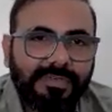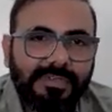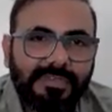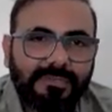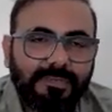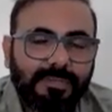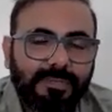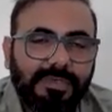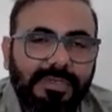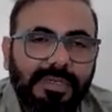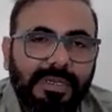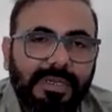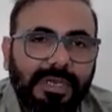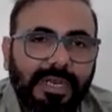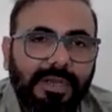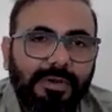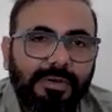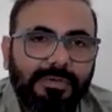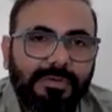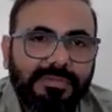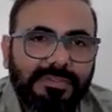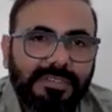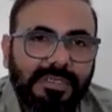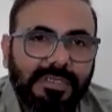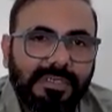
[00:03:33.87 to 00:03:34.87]
Facebook
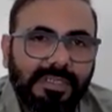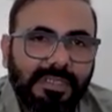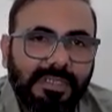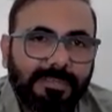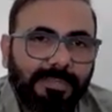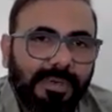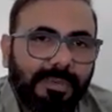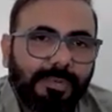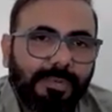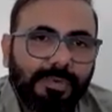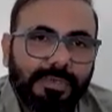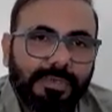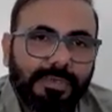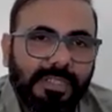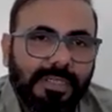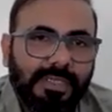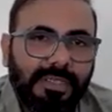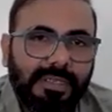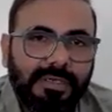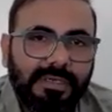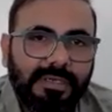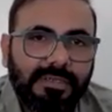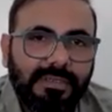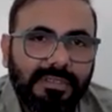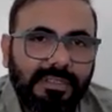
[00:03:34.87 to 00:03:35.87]
accounts, and they promote
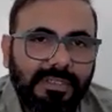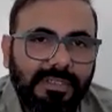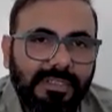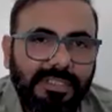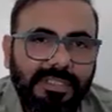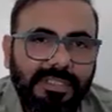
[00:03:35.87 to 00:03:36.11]
their